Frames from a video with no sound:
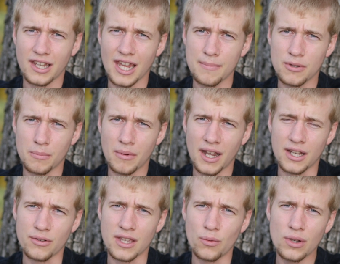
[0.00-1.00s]
came to
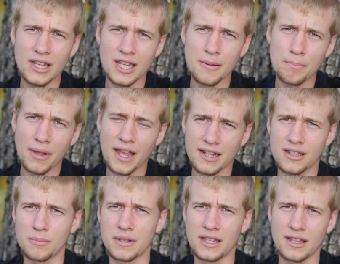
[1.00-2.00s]
mind or that really
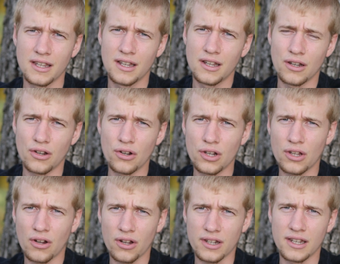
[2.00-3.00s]
impacted me early
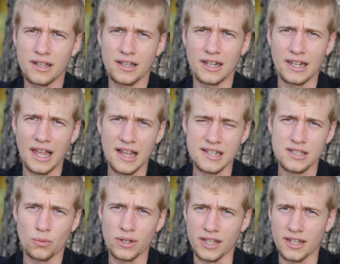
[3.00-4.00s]
on last
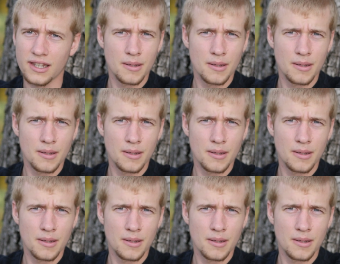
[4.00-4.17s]
week.